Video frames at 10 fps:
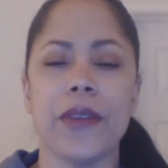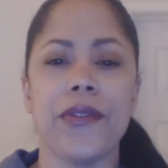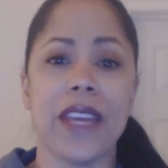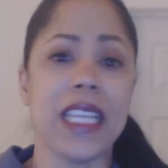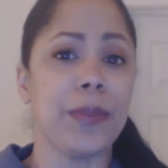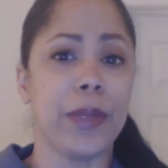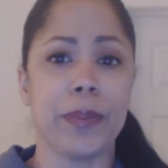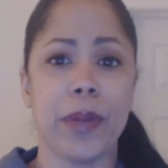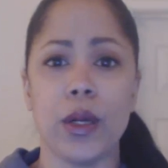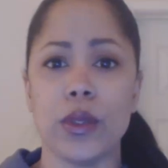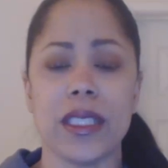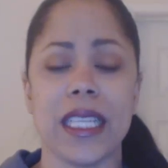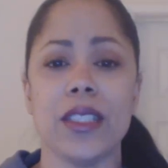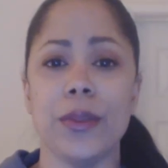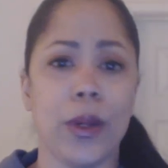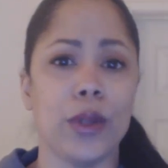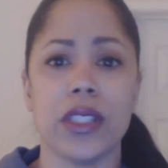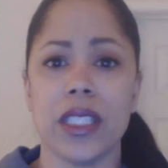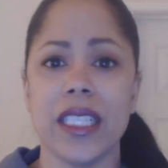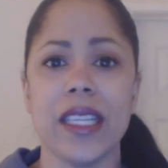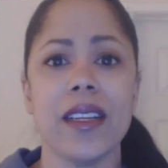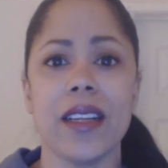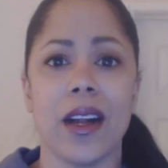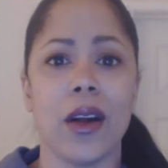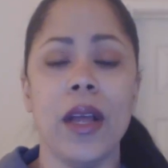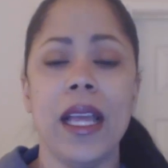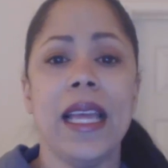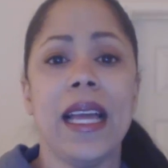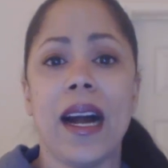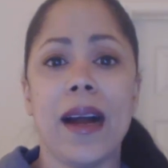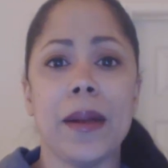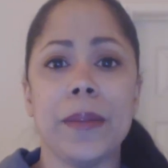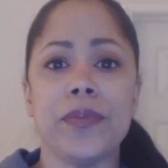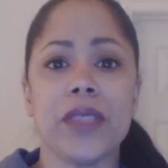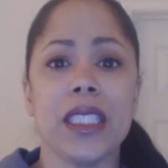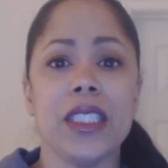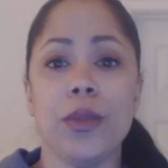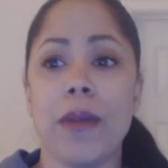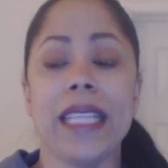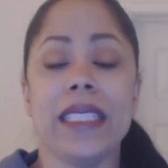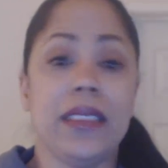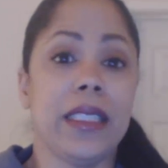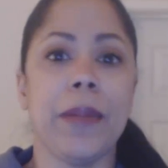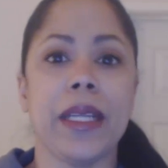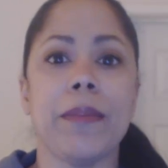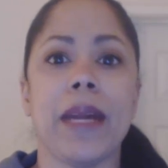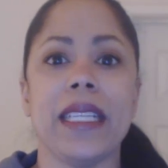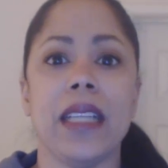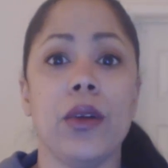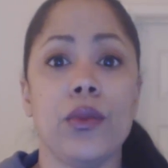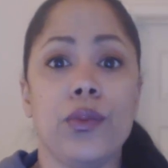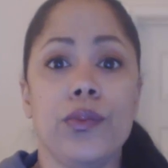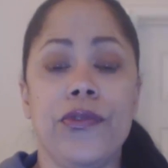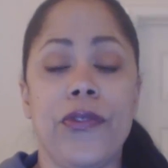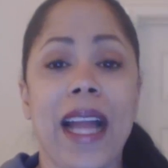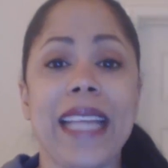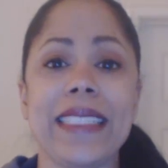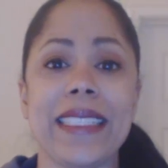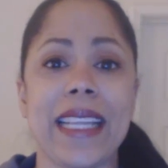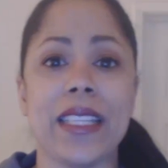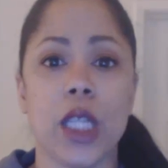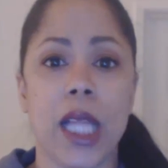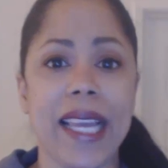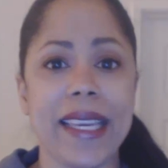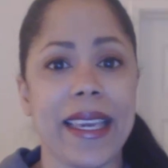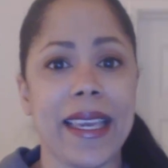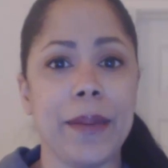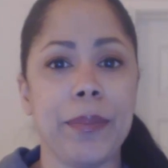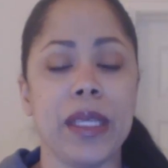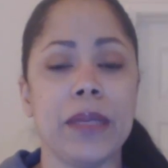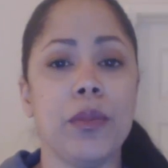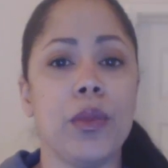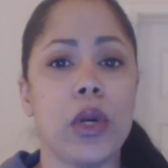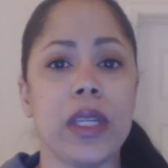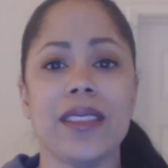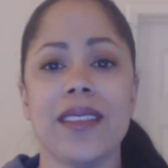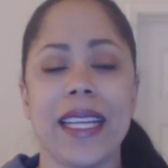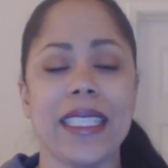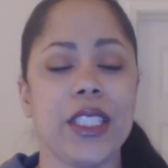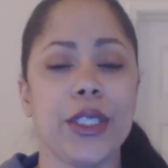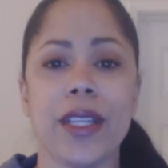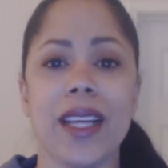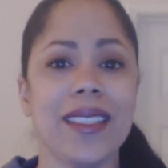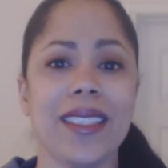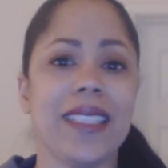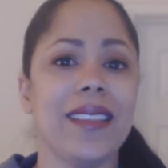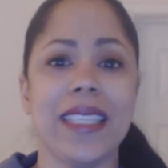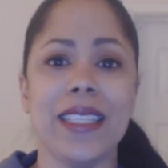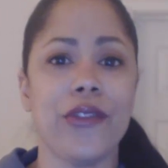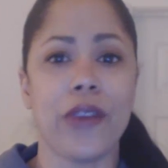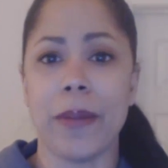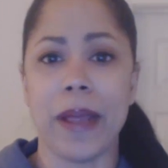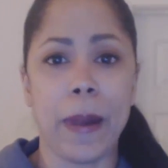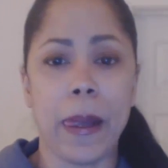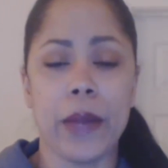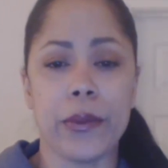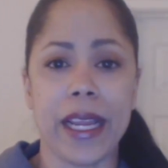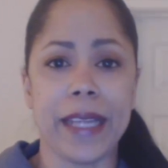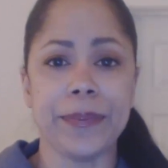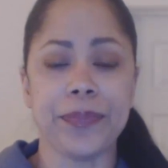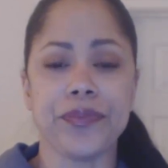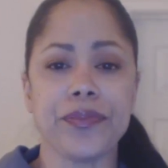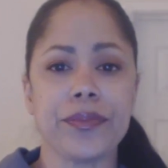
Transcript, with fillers: from a Facebook post that you posted a year ago. Um, you might, somebody might find it and like it, but more than likely you're not going to get a lead from it, right?